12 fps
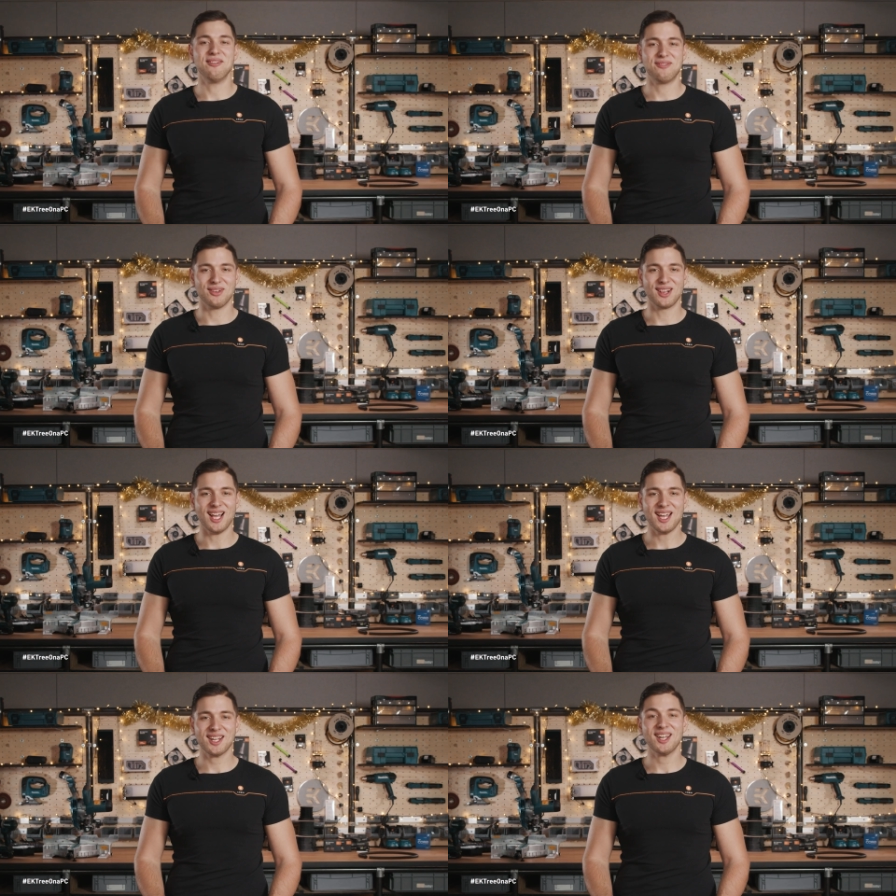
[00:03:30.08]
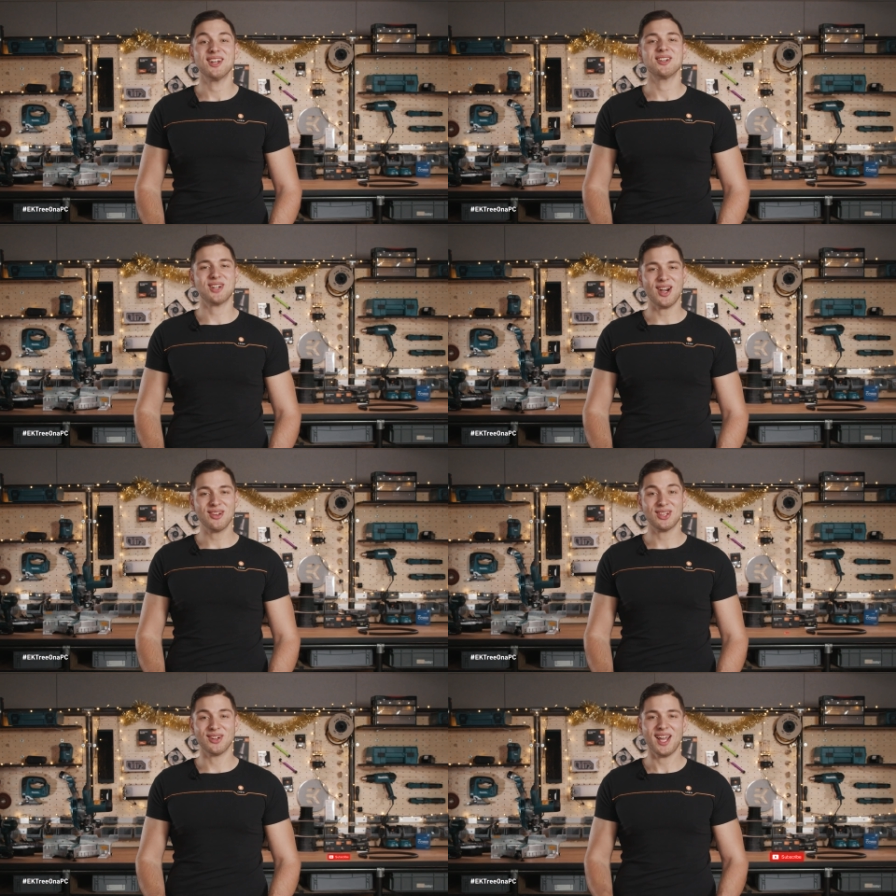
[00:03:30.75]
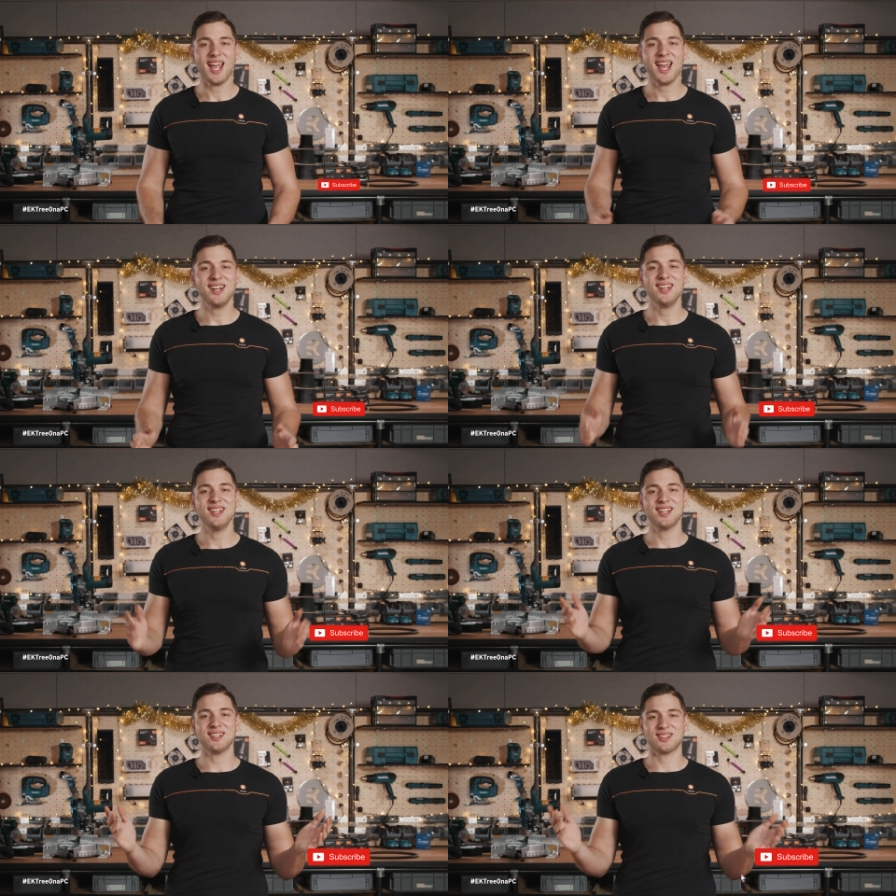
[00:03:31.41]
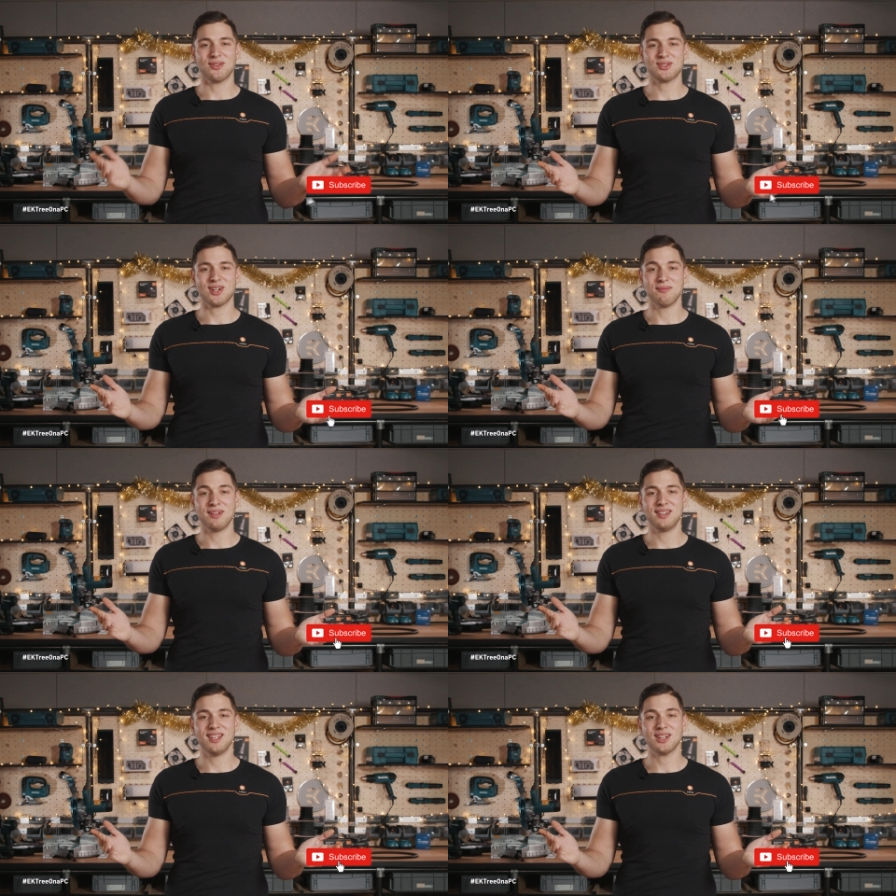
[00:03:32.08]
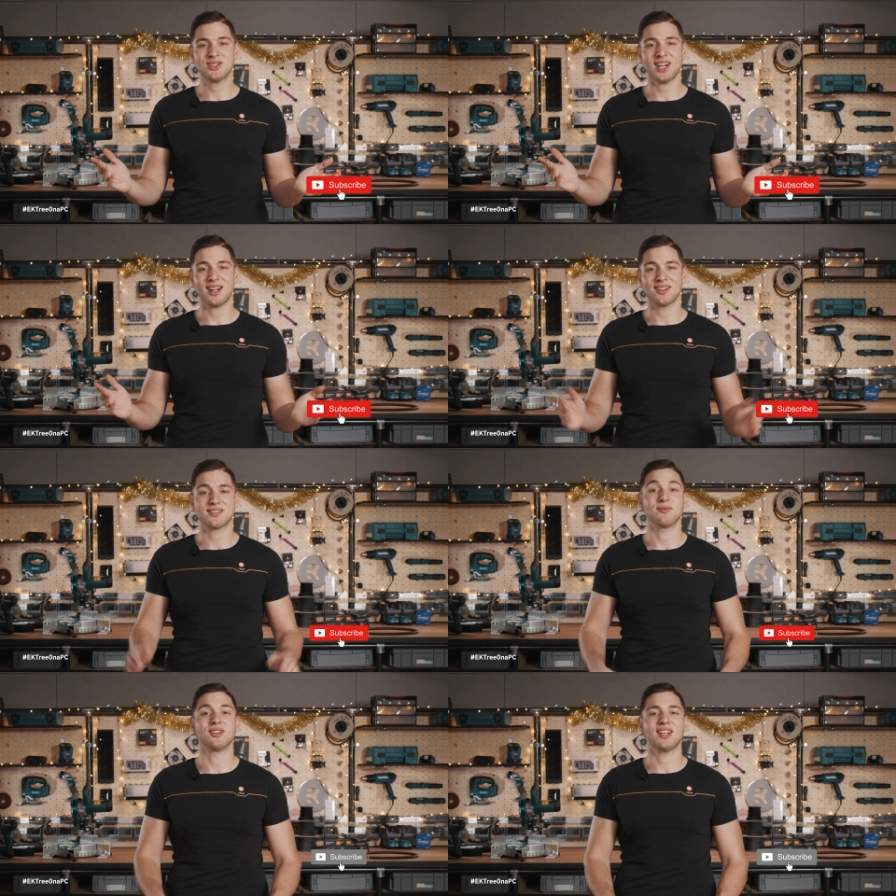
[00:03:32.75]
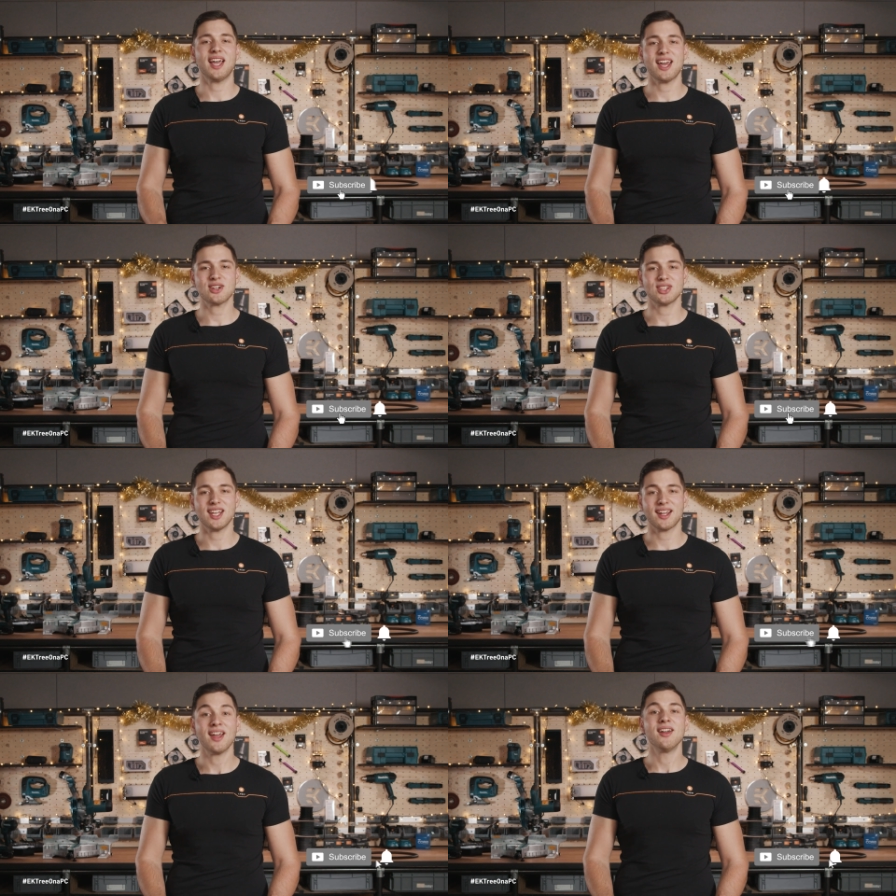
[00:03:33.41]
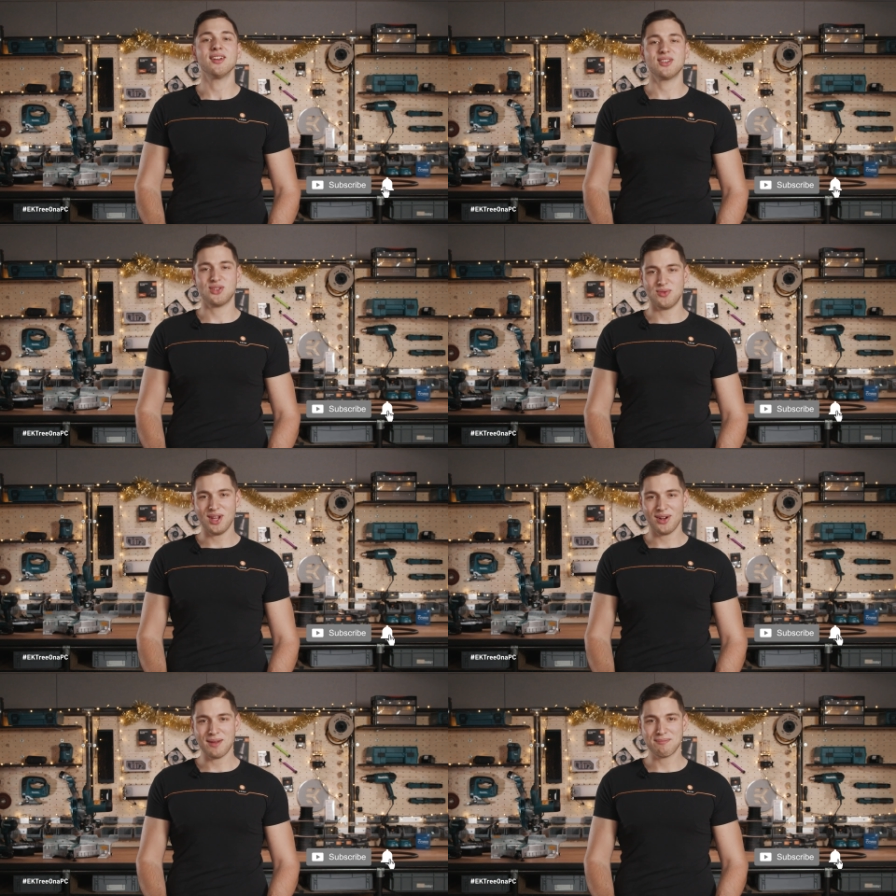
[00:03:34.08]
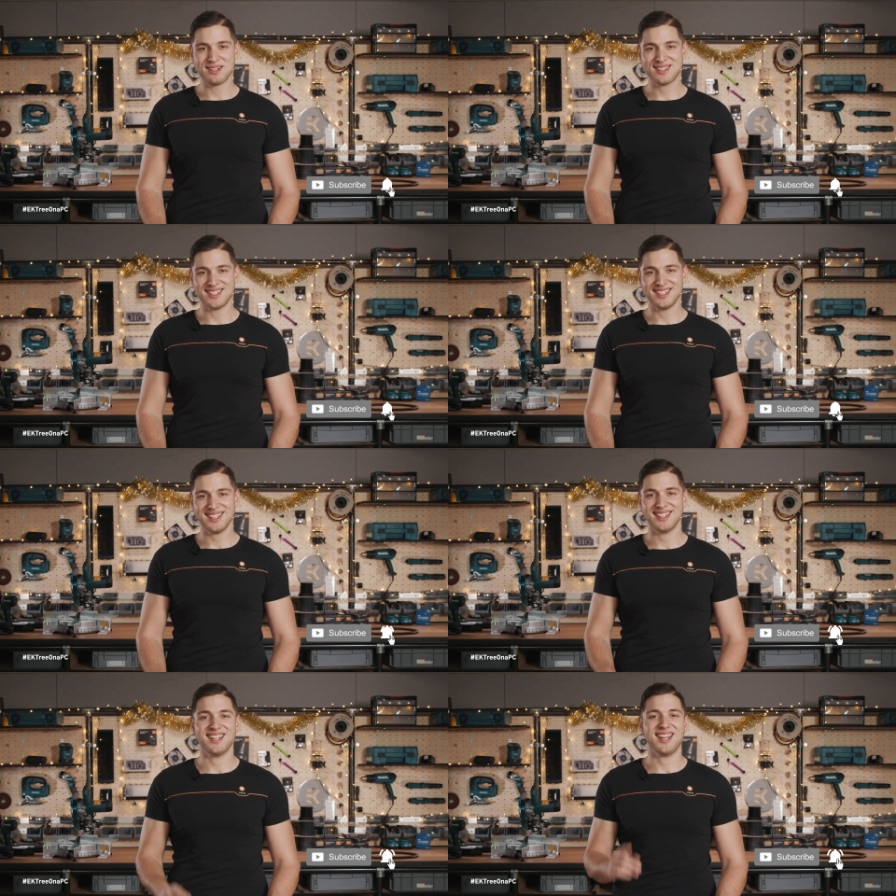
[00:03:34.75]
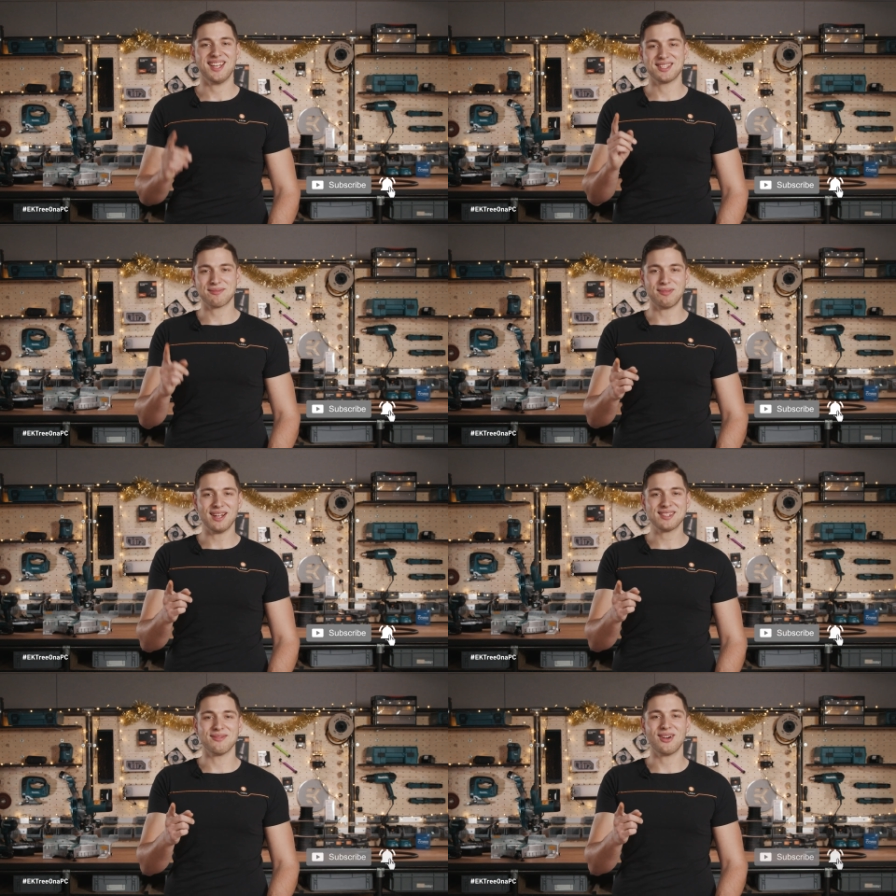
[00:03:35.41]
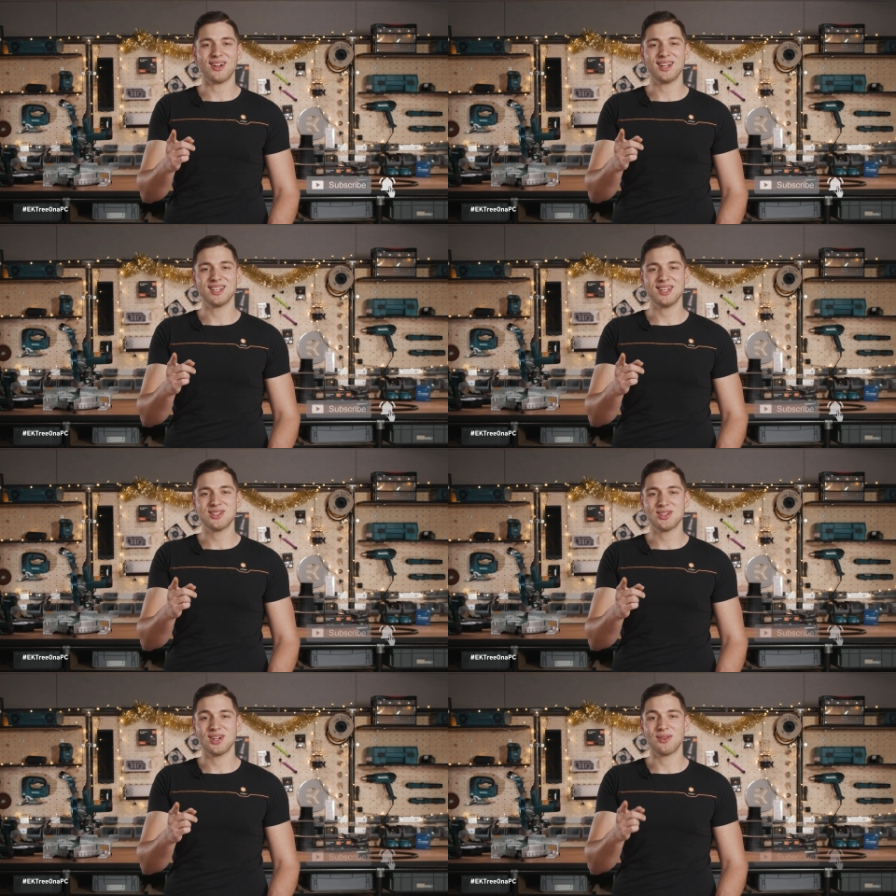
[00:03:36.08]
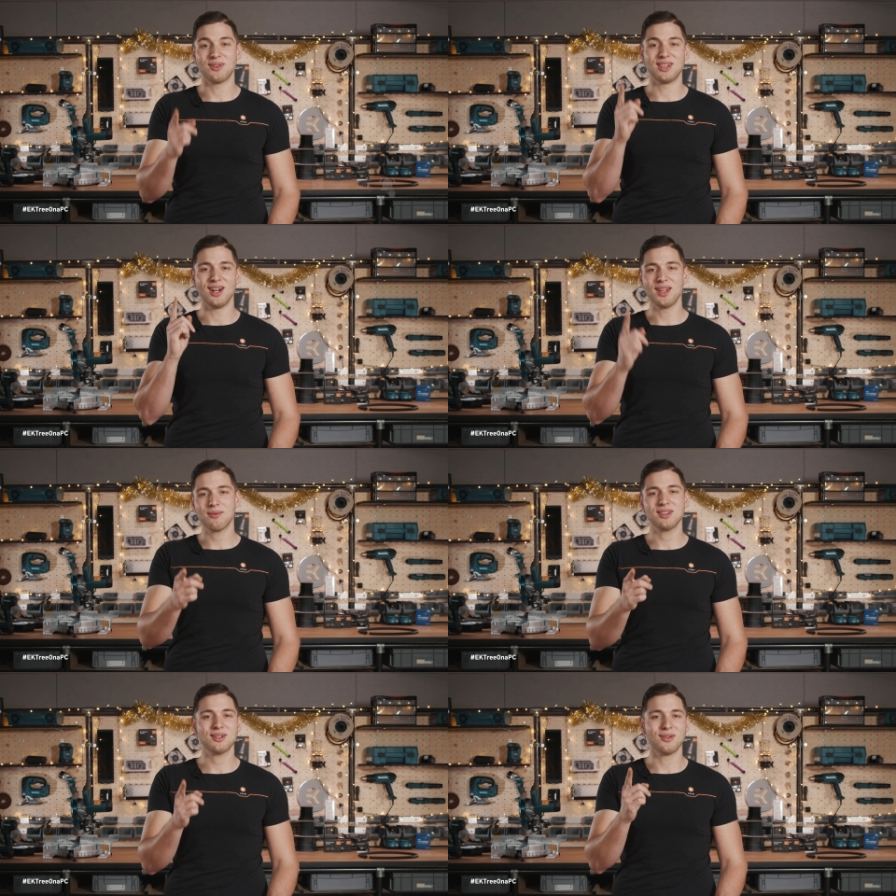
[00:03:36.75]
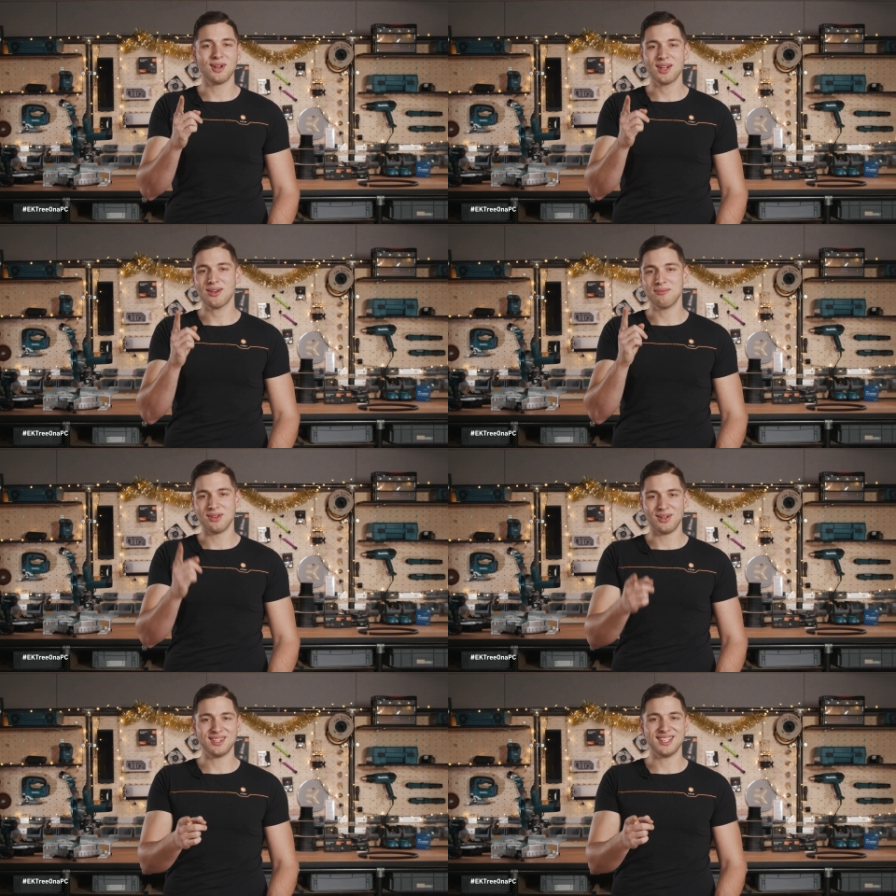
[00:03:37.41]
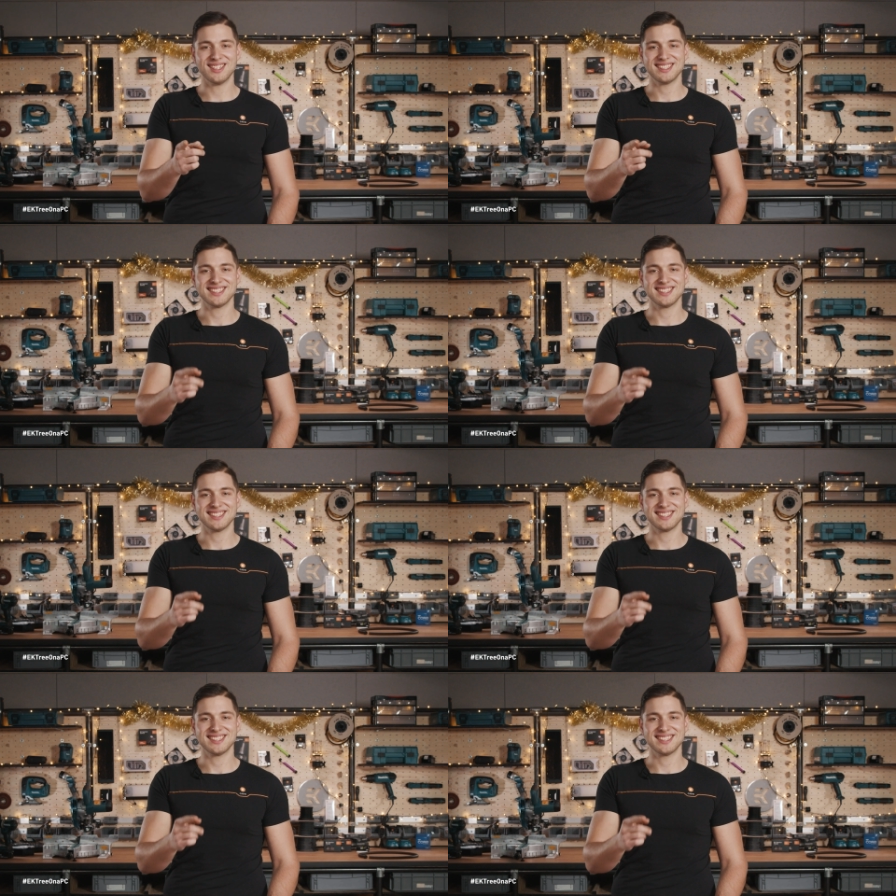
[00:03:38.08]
If you'd like, share it on any EK social media channels with hashtag #TreeOnAPC and spread some holiday cheer with the liquid cooling community.